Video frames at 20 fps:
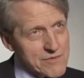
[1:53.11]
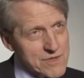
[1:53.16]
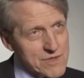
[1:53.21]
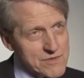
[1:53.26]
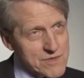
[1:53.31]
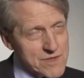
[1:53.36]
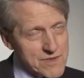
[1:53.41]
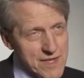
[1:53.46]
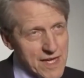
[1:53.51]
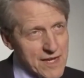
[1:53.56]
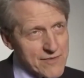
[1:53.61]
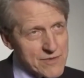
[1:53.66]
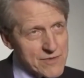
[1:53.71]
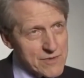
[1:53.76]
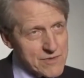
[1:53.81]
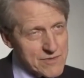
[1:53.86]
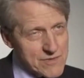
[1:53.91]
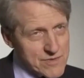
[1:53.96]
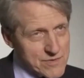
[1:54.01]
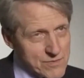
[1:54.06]
We just have
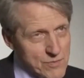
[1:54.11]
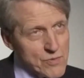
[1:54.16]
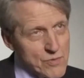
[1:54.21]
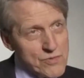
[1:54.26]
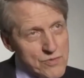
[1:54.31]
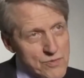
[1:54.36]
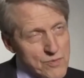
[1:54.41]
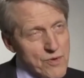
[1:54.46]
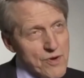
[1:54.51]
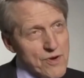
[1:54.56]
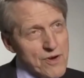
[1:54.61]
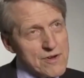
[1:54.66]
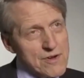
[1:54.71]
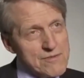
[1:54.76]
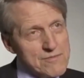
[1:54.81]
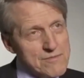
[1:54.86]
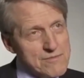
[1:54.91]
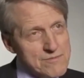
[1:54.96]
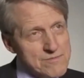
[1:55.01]
to smooth more.